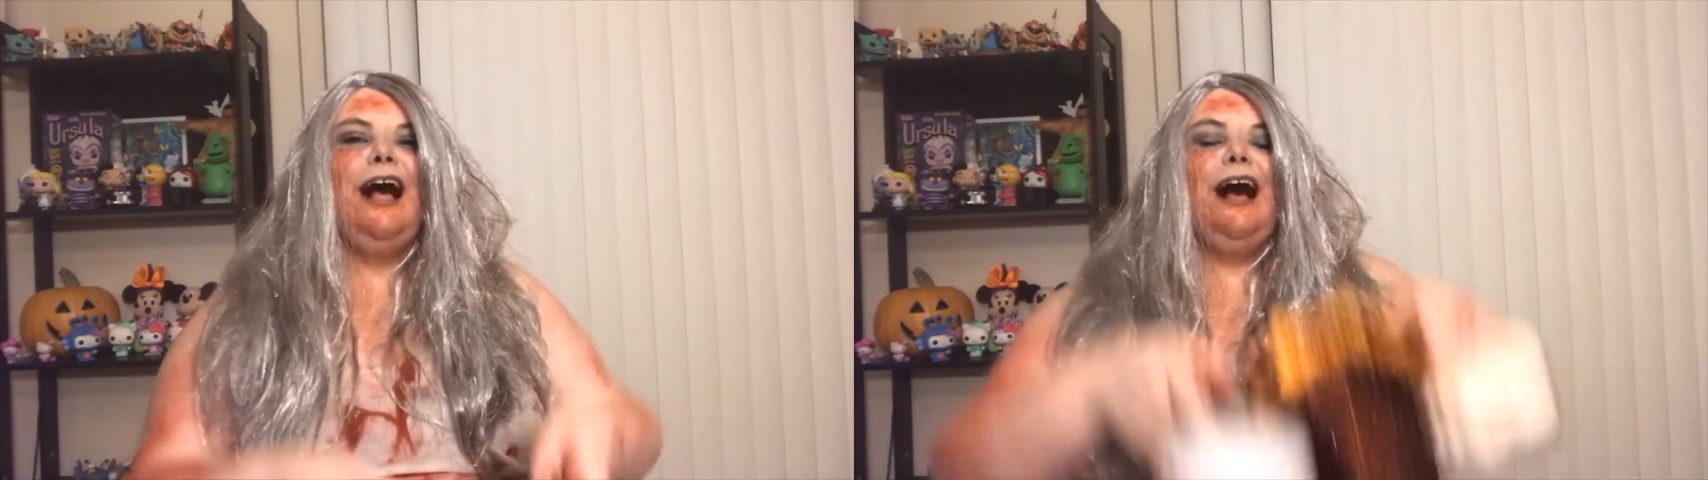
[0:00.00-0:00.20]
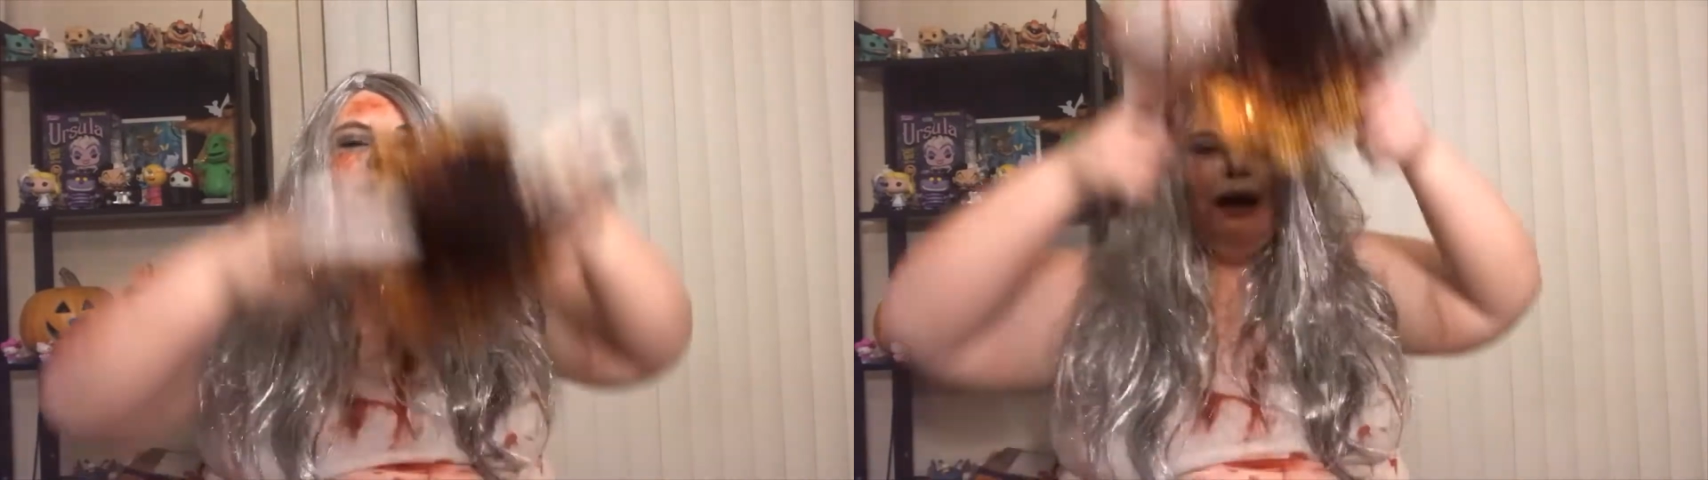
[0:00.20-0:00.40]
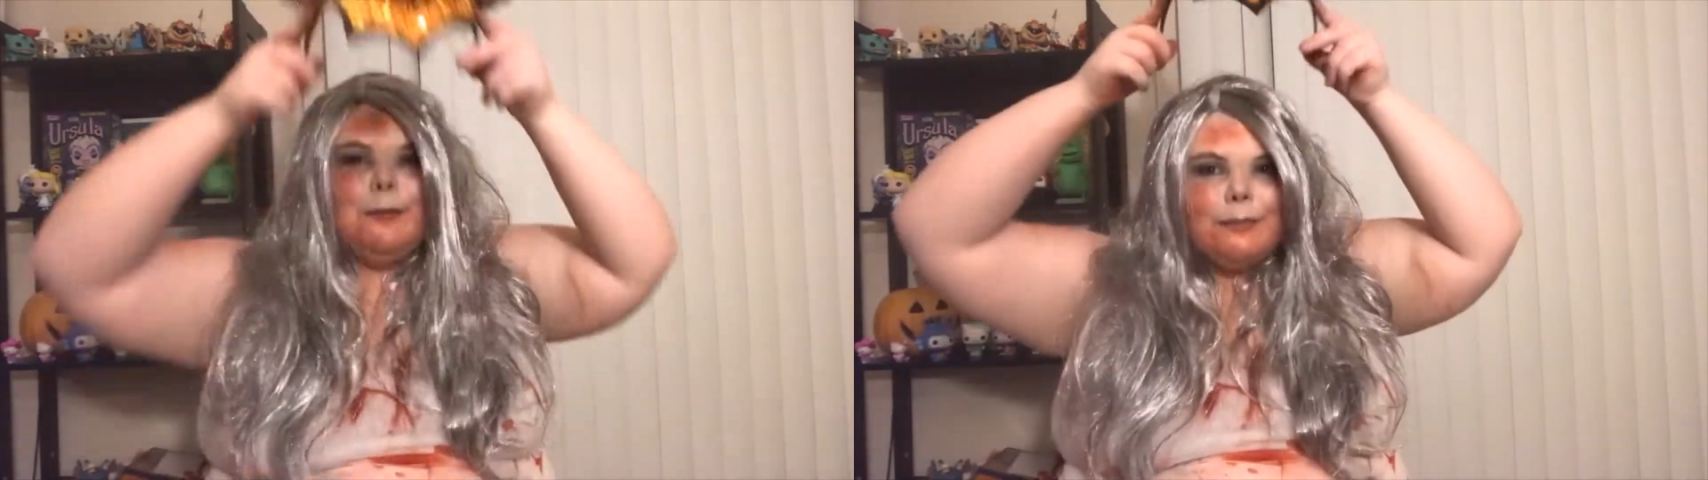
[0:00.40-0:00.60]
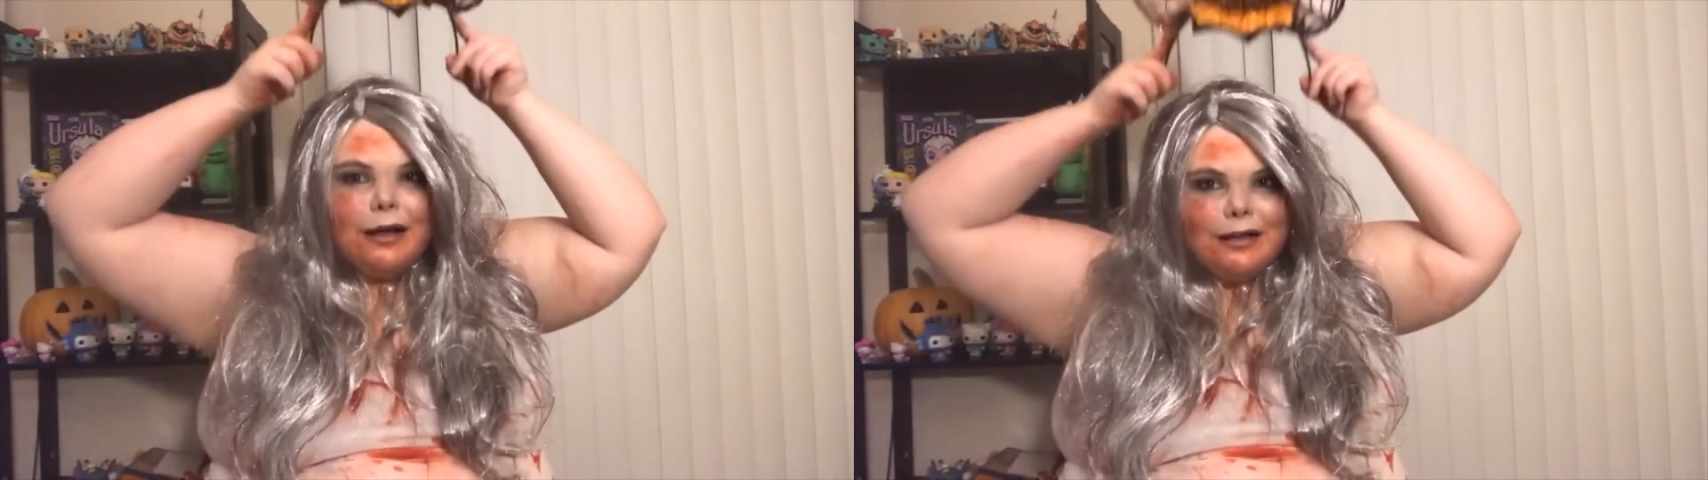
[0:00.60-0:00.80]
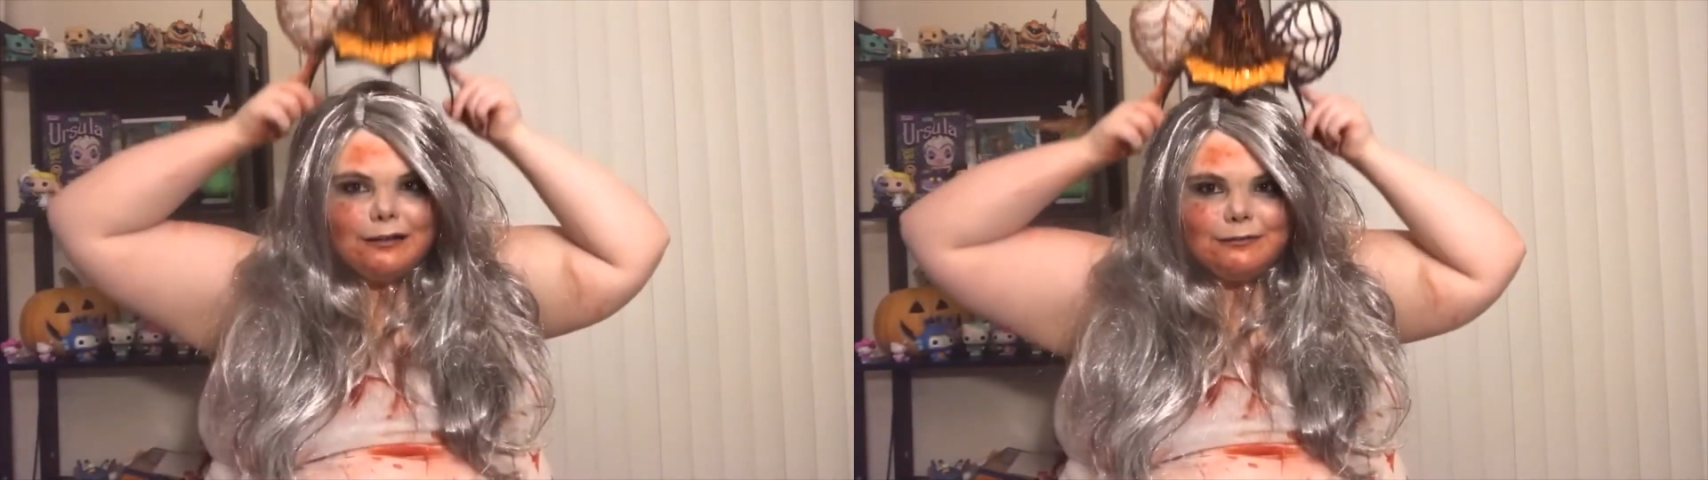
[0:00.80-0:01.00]
I
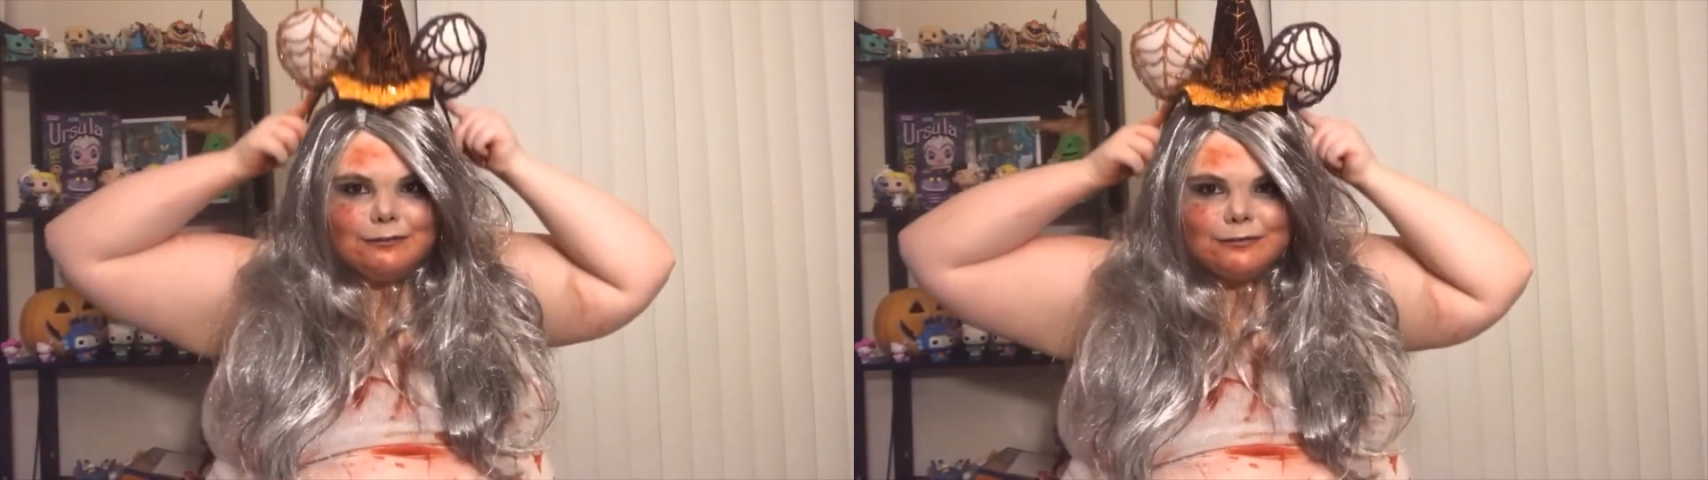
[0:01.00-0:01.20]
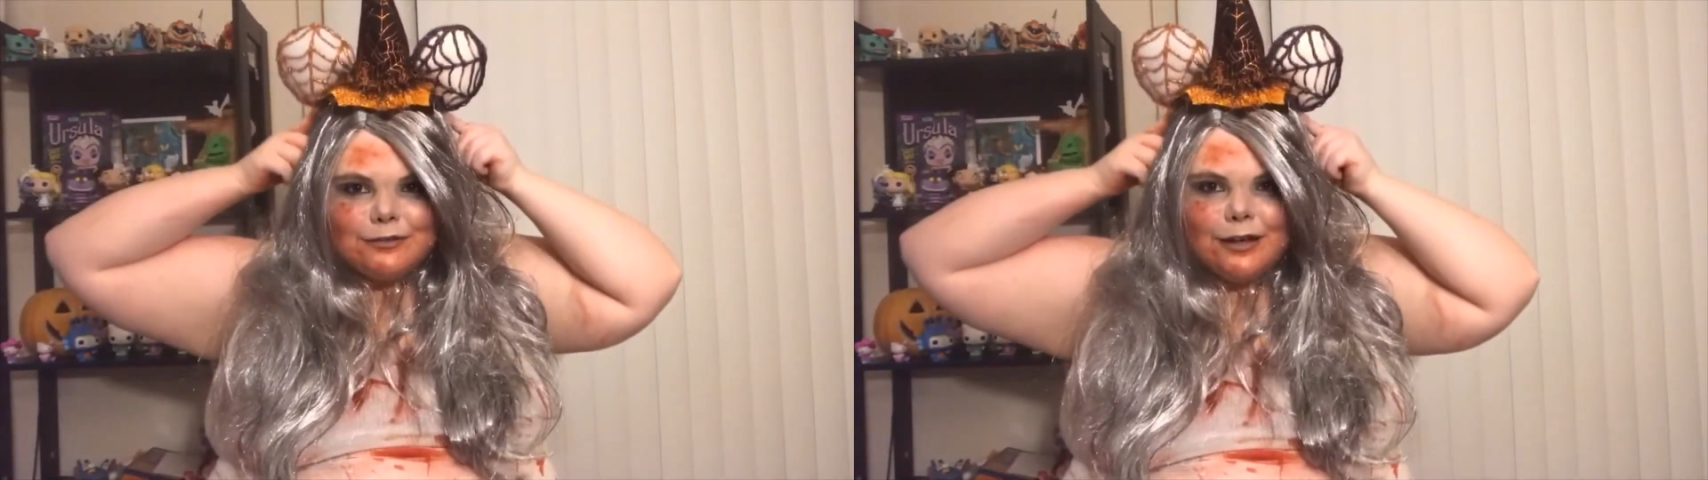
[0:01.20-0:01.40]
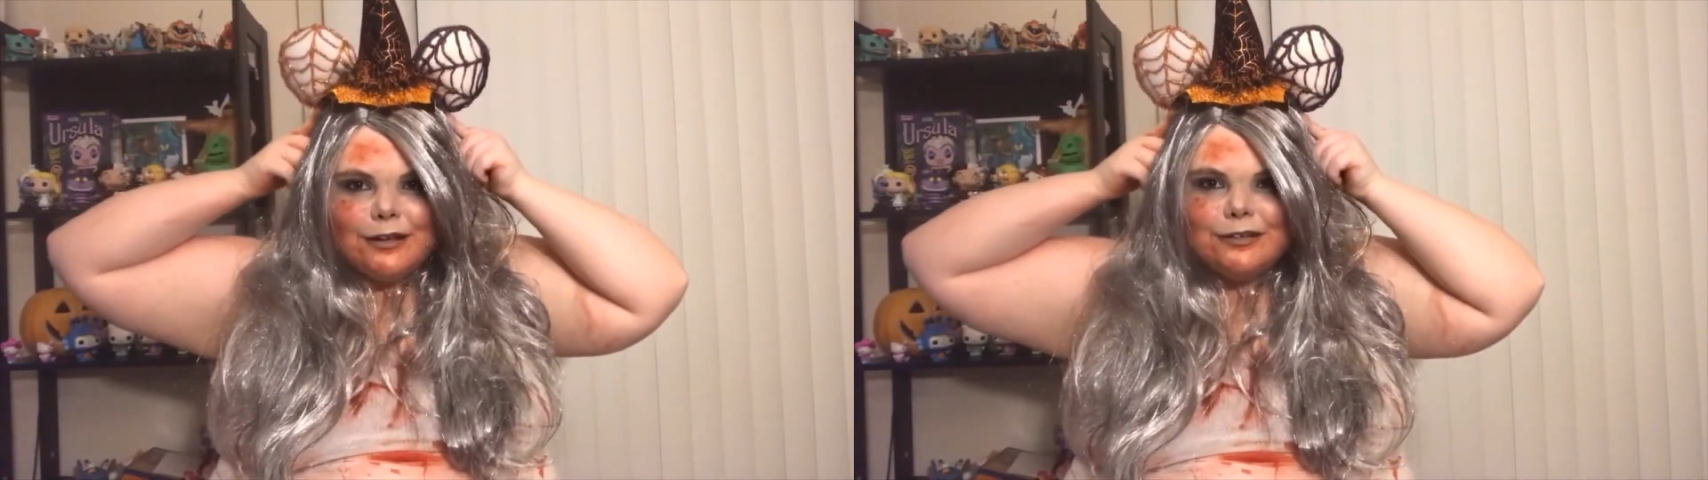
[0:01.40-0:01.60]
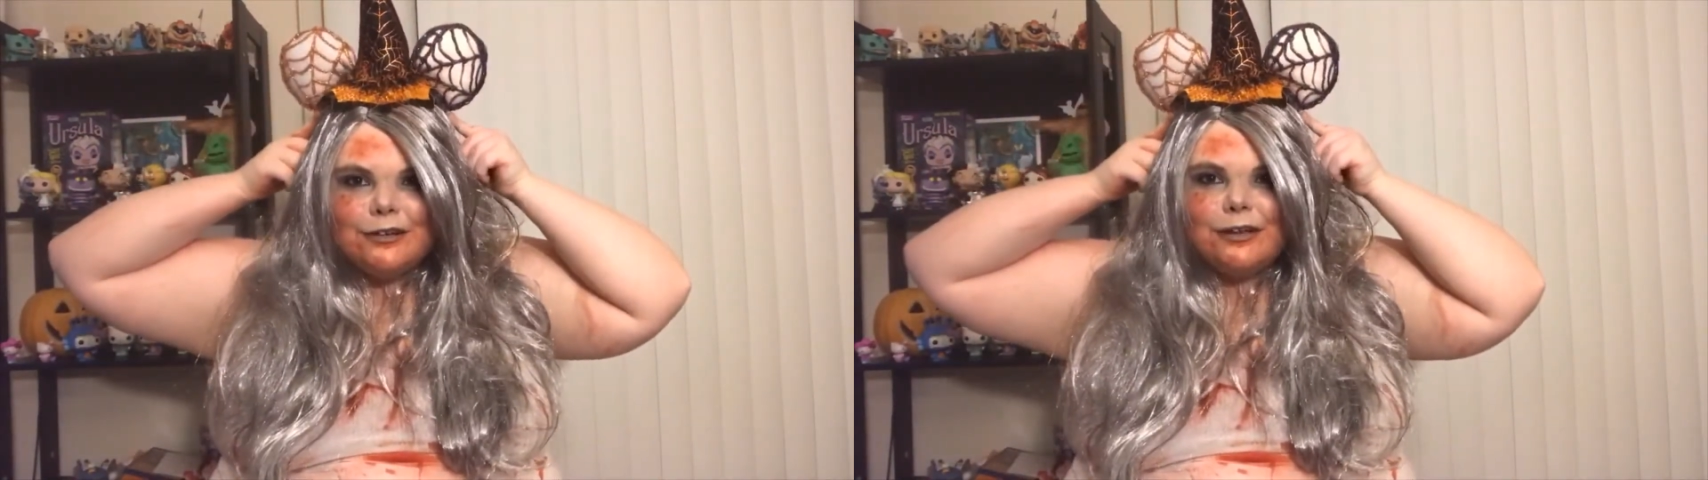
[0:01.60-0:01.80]
try